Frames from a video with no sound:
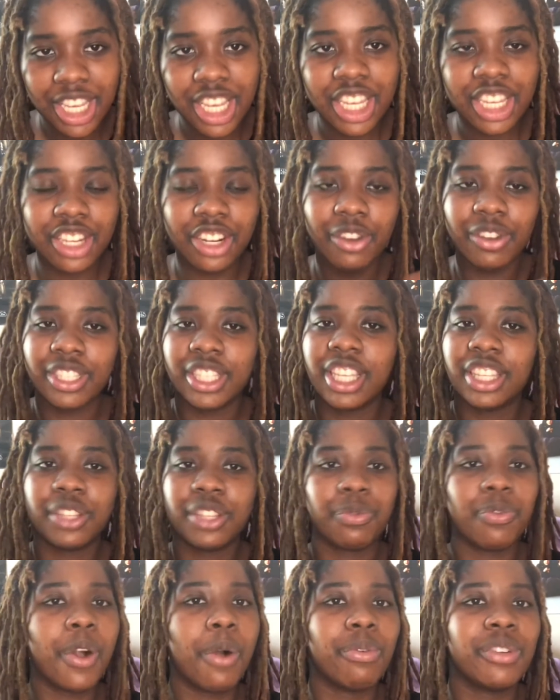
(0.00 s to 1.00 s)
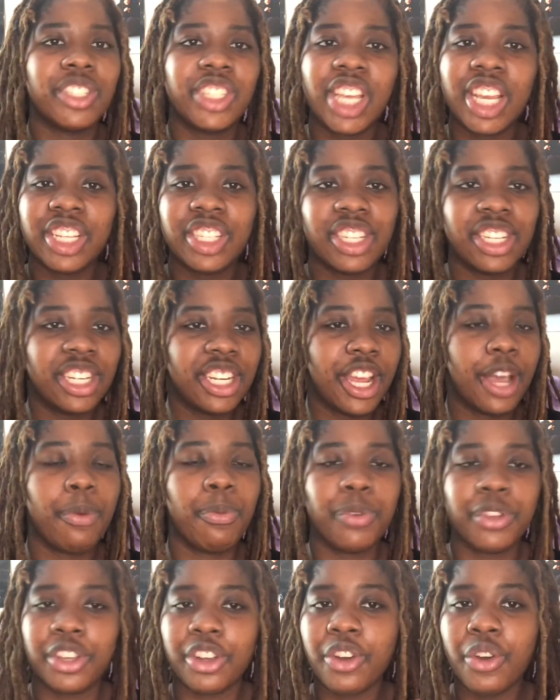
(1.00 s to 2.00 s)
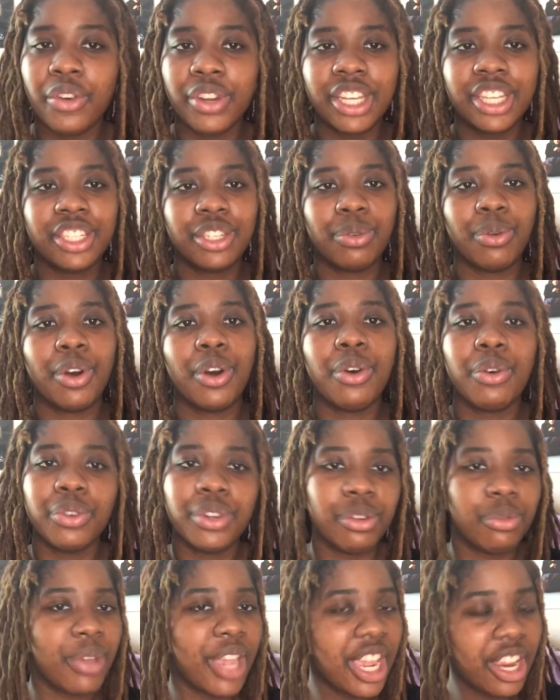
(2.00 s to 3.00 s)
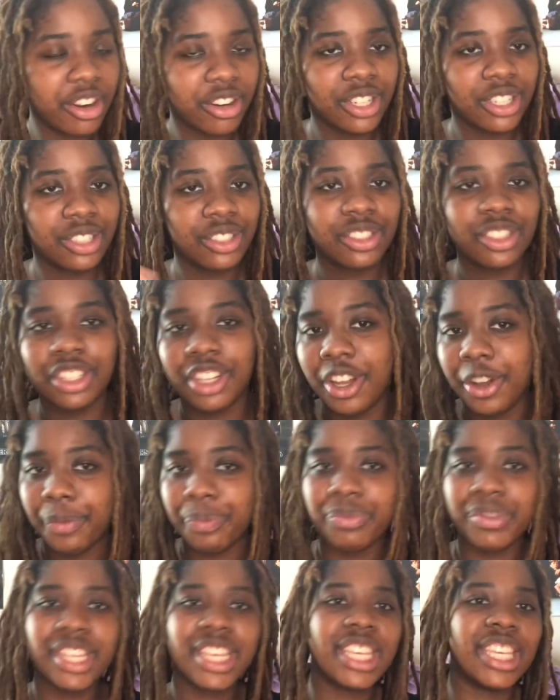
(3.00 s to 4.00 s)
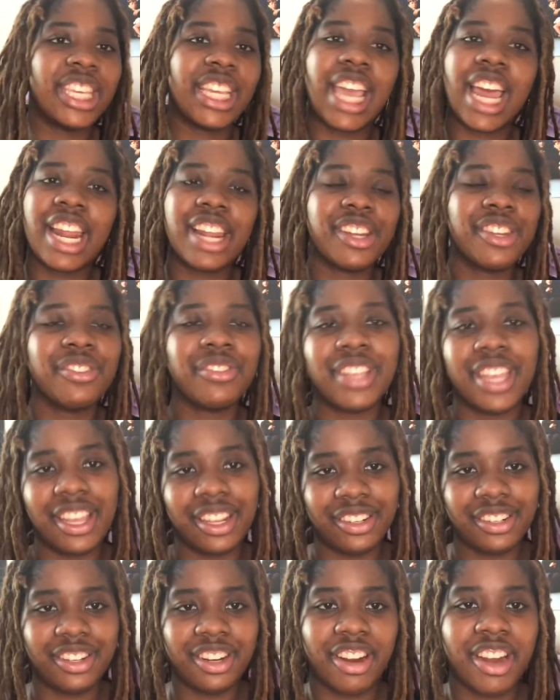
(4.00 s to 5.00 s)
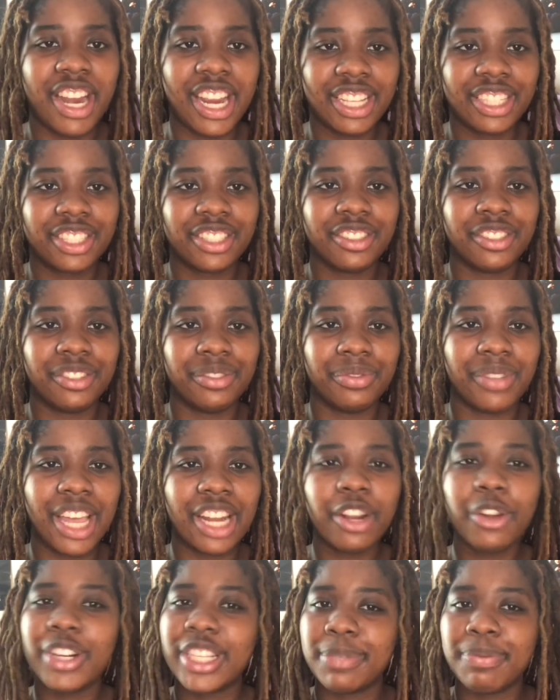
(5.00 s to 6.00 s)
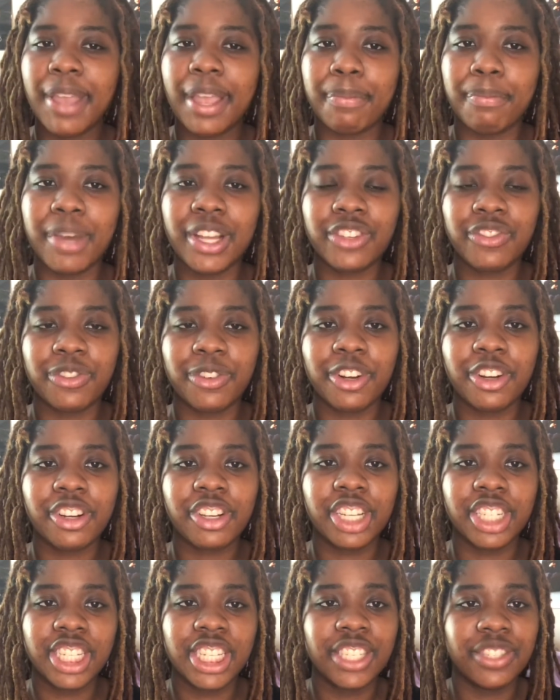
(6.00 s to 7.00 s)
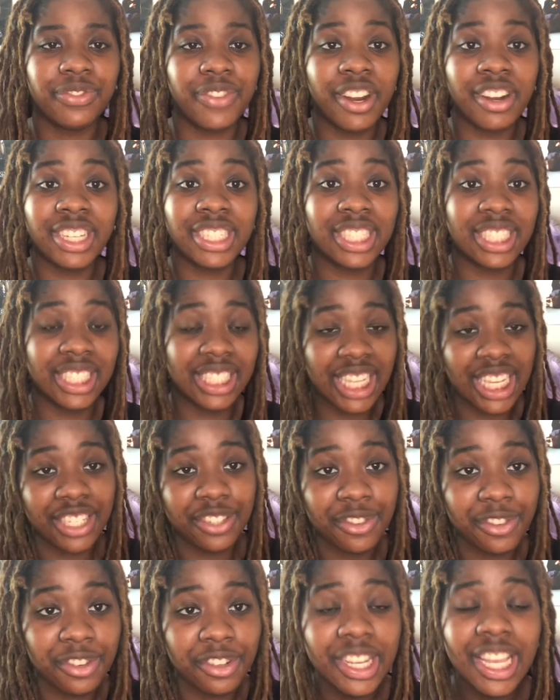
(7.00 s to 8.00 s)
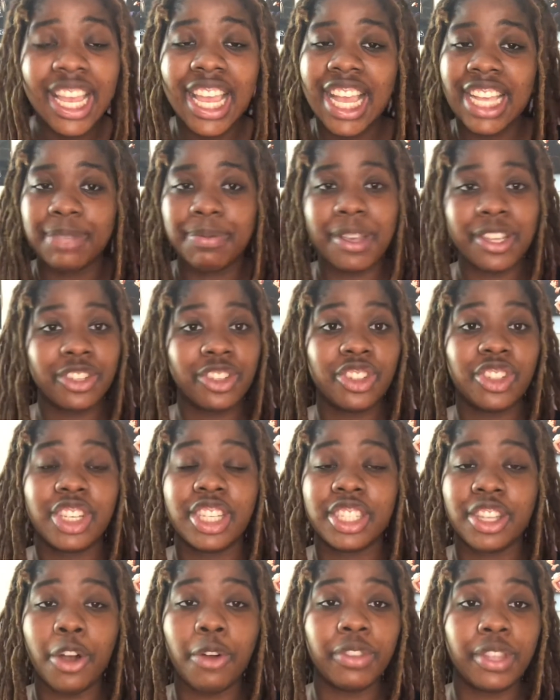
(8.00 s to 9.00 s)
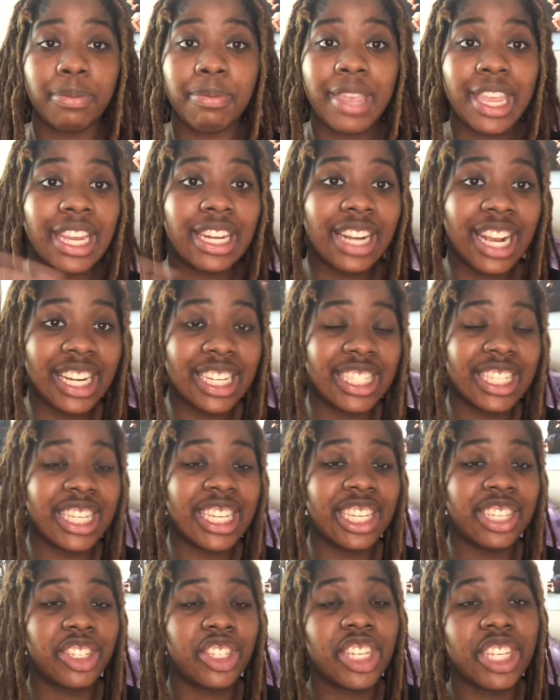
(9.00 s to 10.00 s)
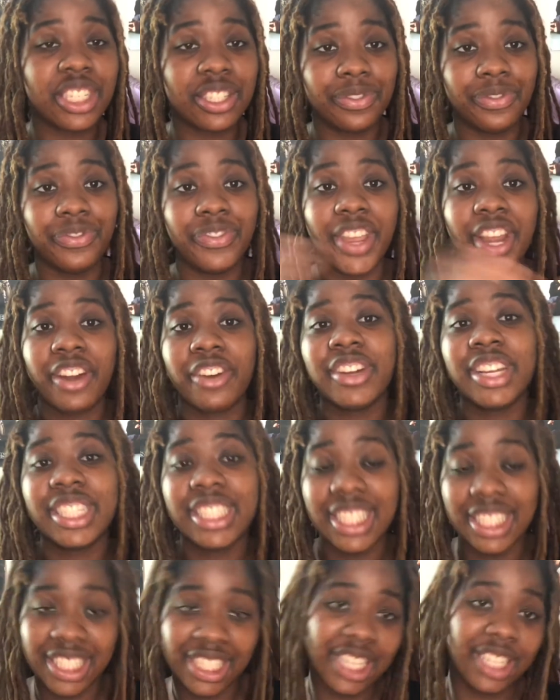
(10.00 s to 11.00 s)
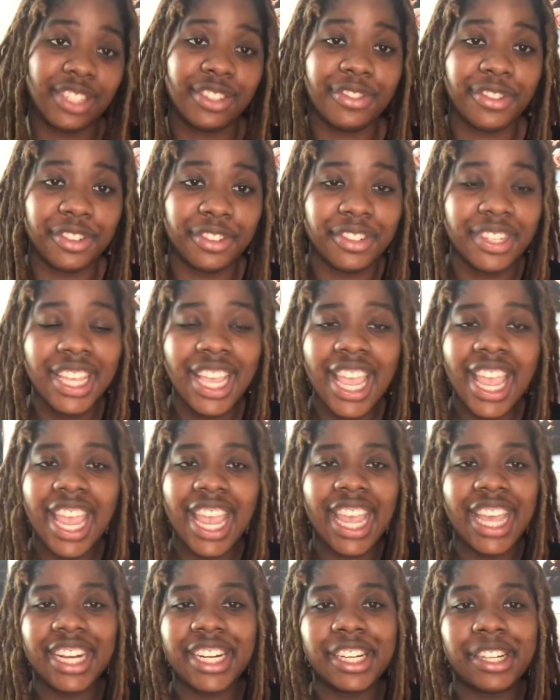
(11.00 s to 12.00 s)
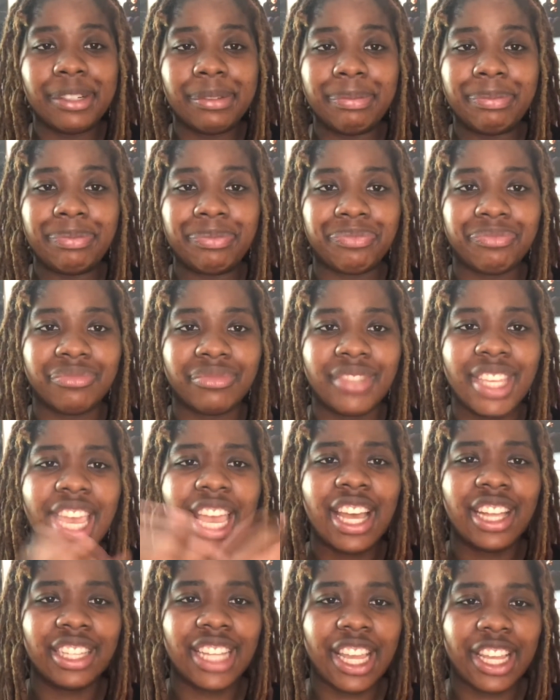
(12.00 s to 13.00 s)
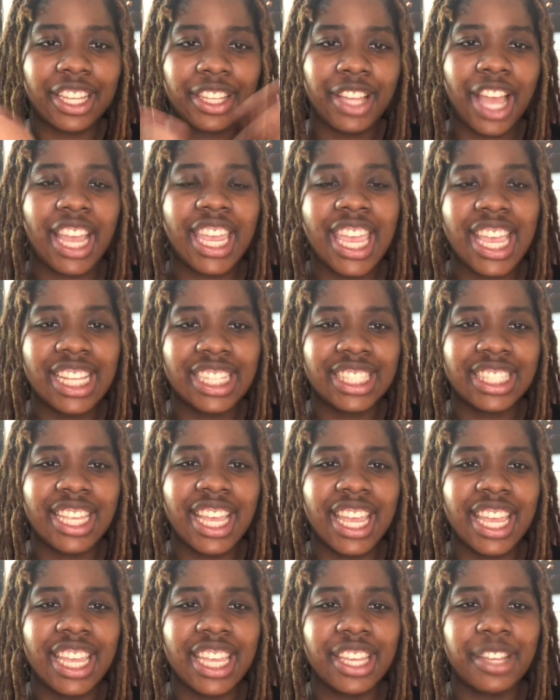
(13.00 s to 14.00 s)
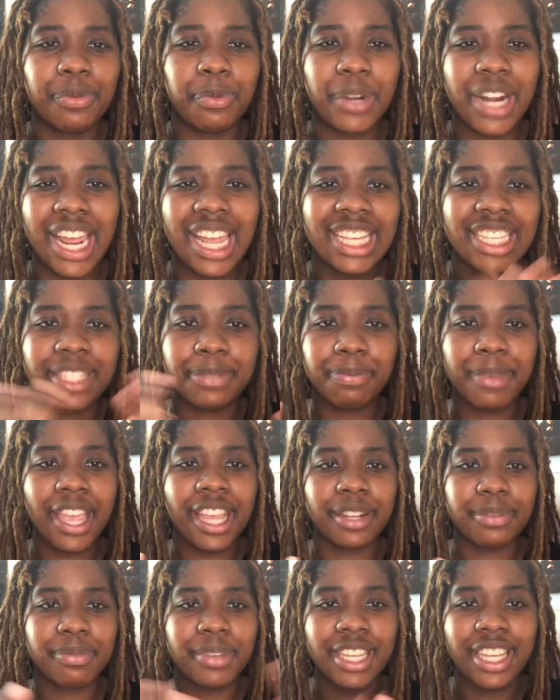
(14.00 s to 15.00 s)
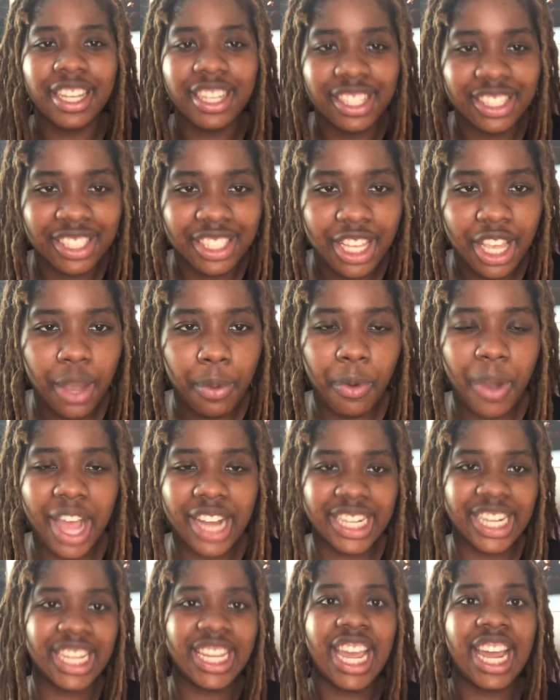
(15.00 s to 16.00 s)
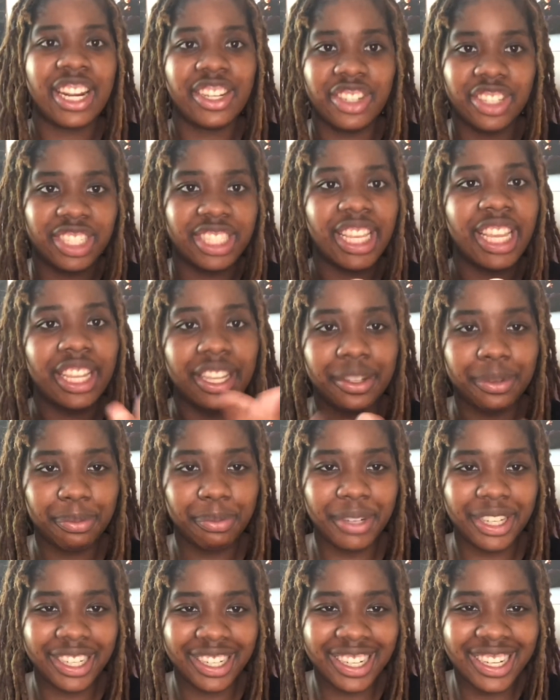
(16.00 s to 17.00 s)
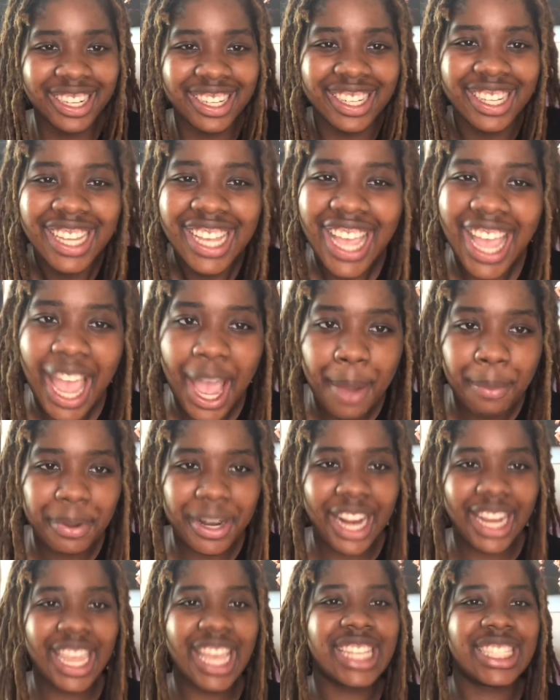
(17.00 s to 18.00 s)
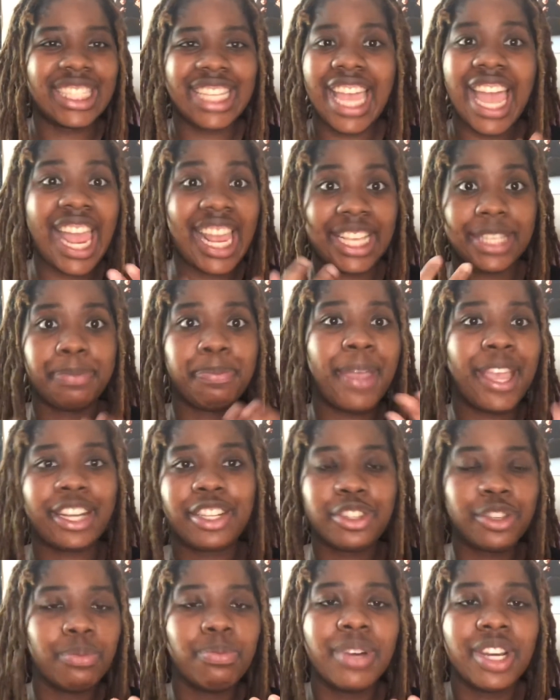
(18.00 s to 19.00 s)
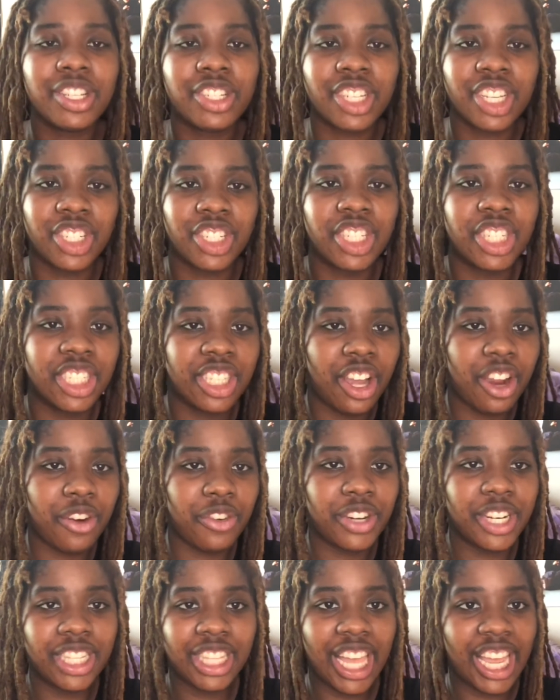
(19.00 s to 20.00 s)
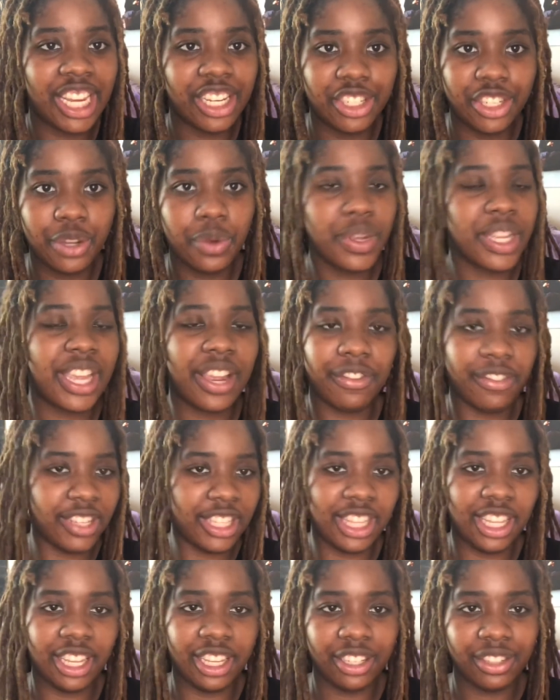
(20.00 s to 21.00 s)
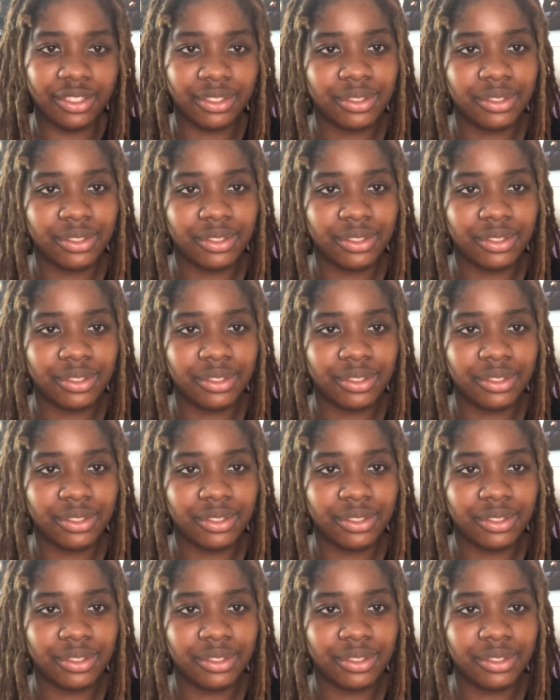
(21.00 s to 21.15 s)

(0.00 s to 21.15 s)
You know, there's nothing wrong with changing it up when you're going into a whole new era, you know? You got to do that, all right? So I don't expect much for her because she's very successful, especially just only being 19. She's very successful. And, yeah, like, I can't say what I expect because, well, I did kind of just say it, but... But I can't say I expect too much because she's already like doing everything.